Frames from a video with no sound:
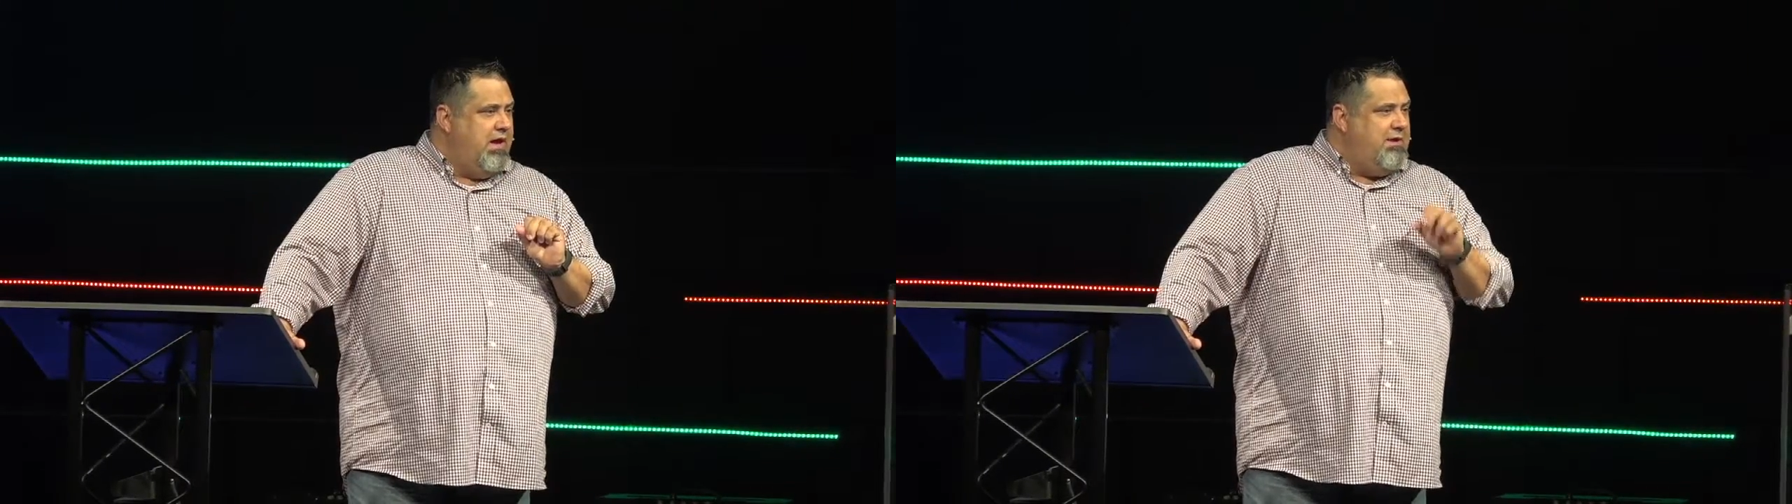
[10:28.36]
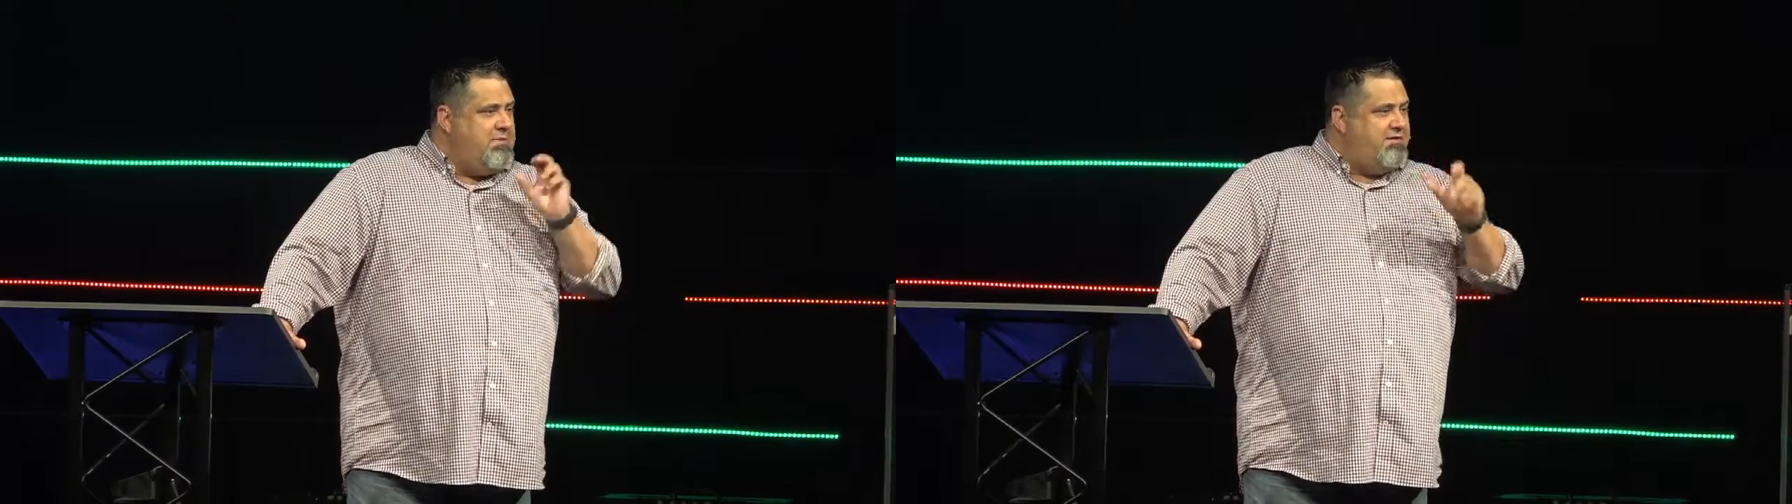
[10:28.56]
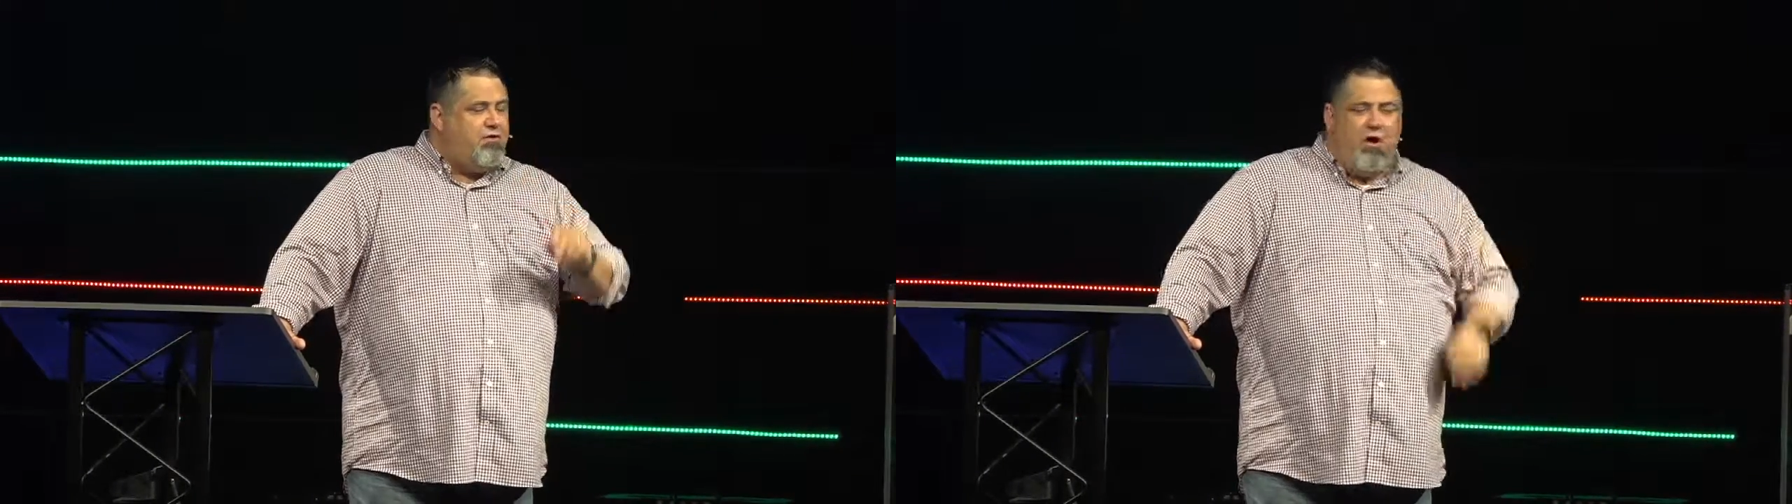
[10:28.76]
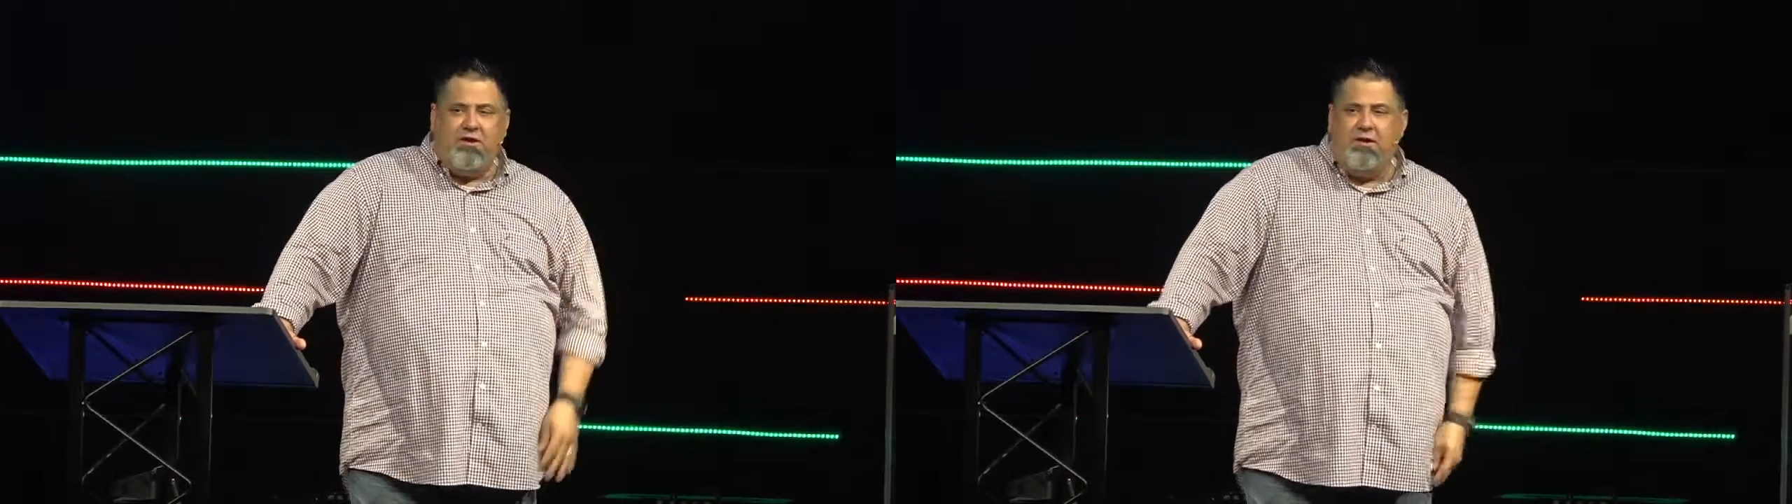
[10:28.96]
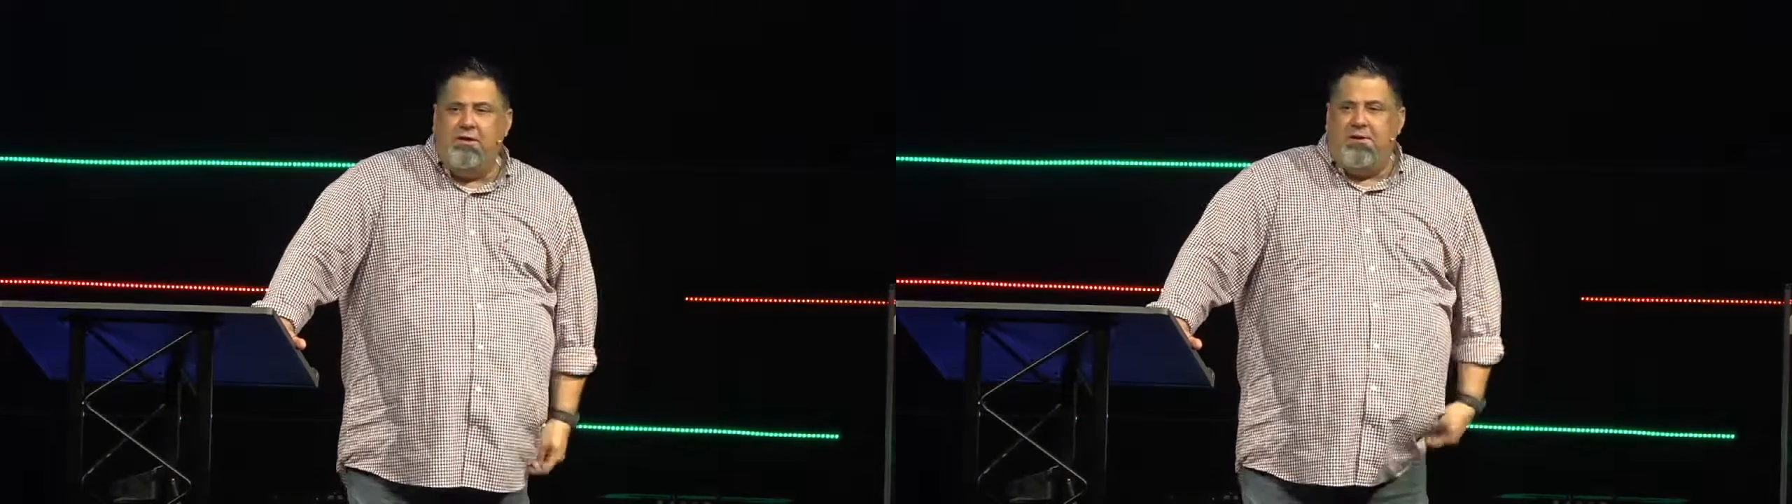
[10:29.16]
And I'm not
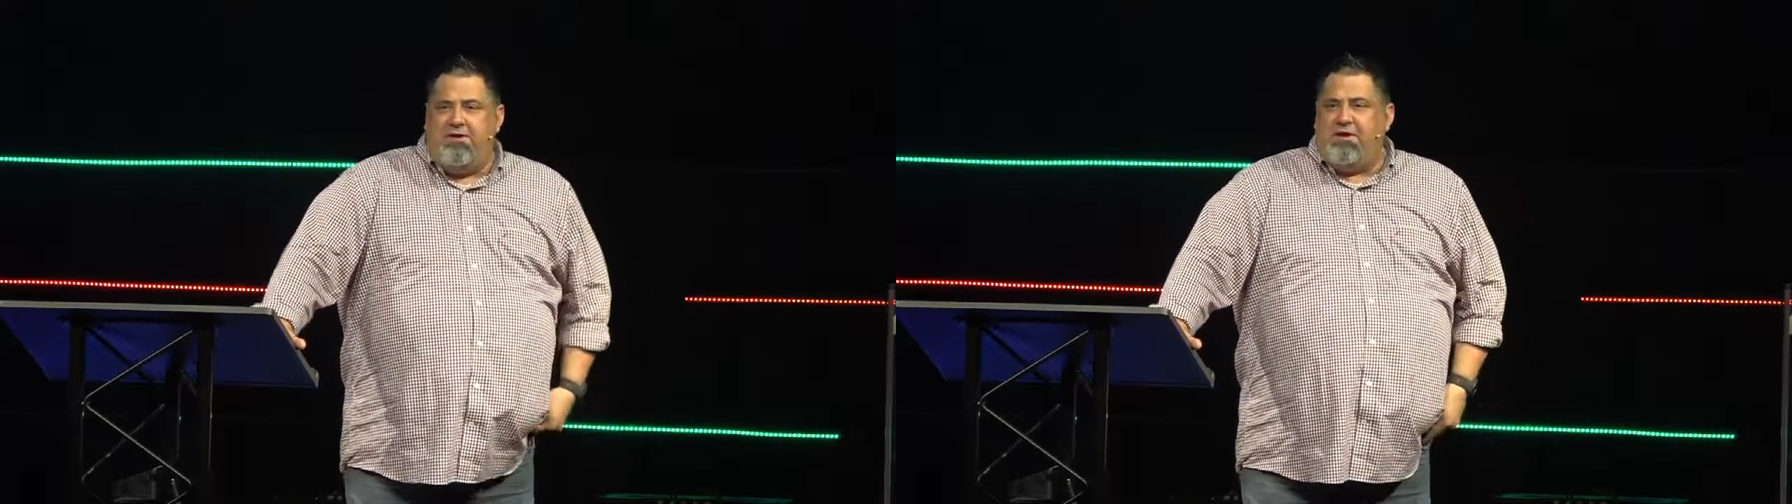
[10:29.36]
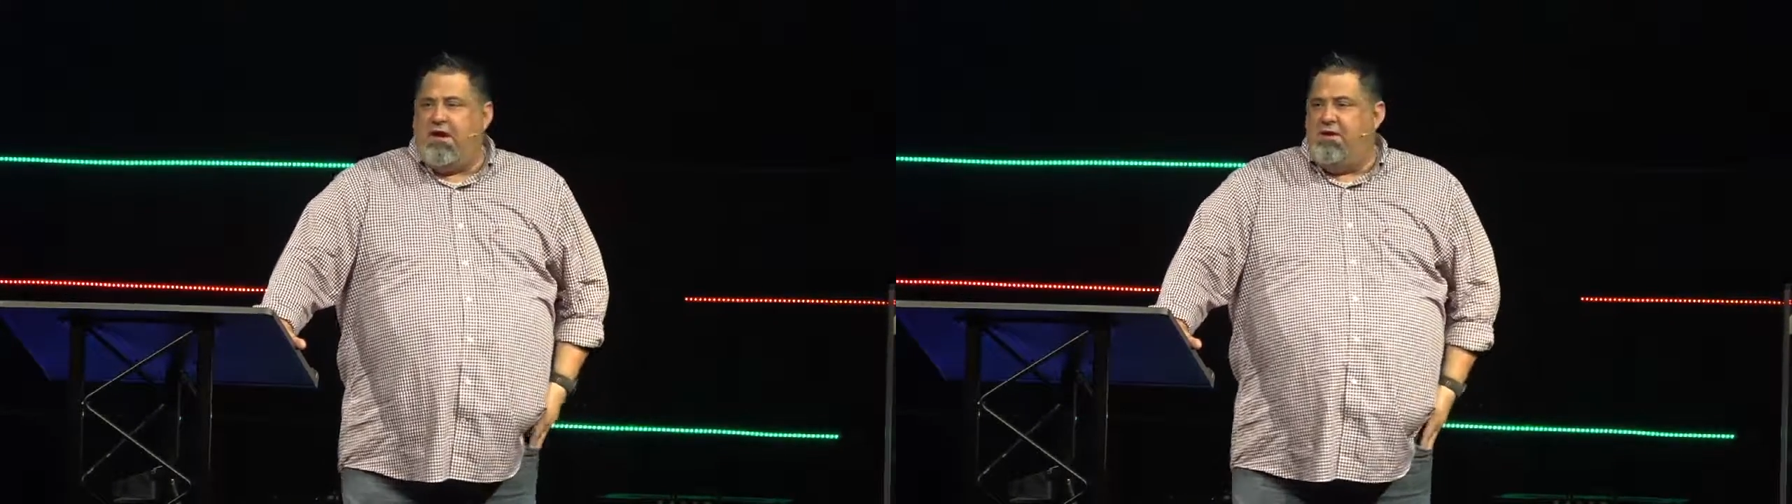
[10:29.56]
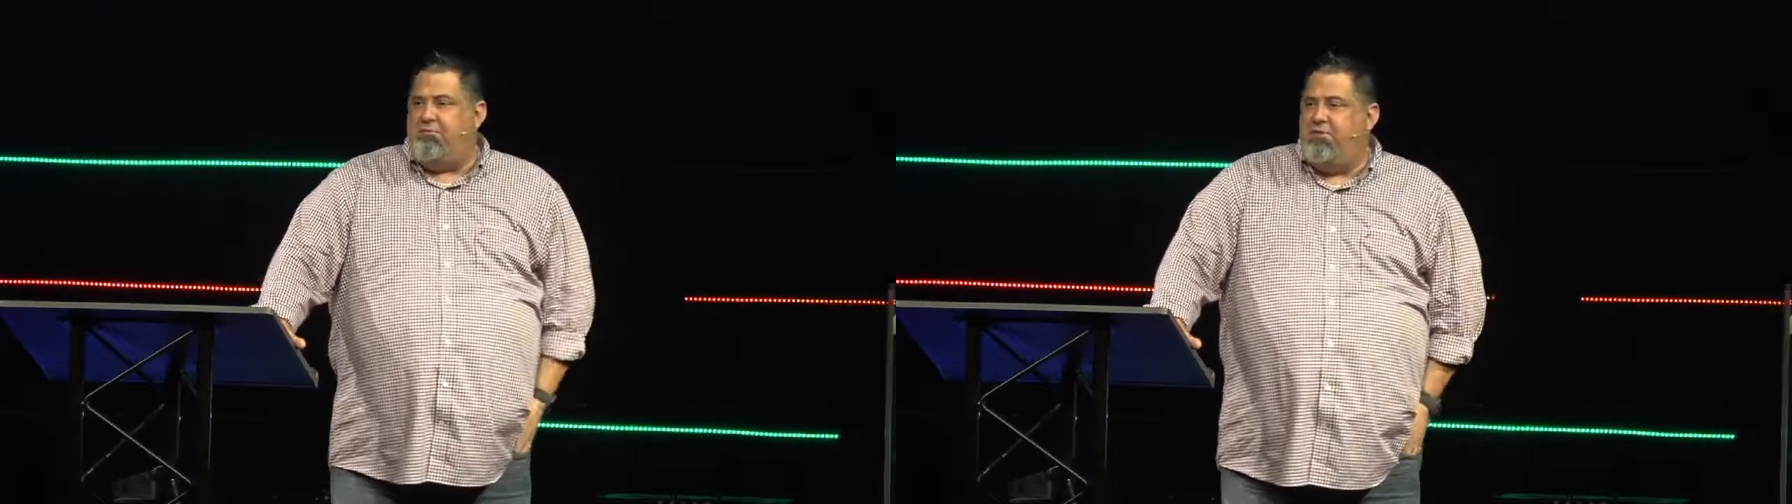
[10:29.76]
talking about the kind of